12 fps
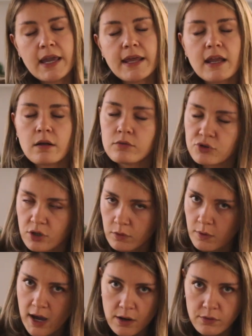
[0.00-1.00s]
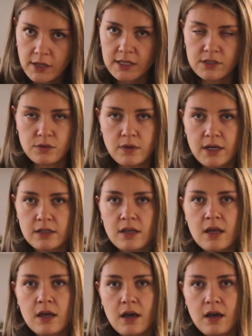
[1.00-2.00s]
and I will show you how you can do that
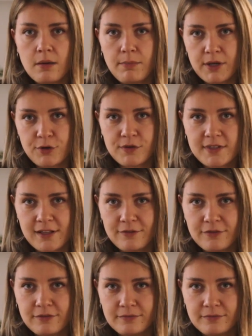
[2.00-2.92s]
by yourself.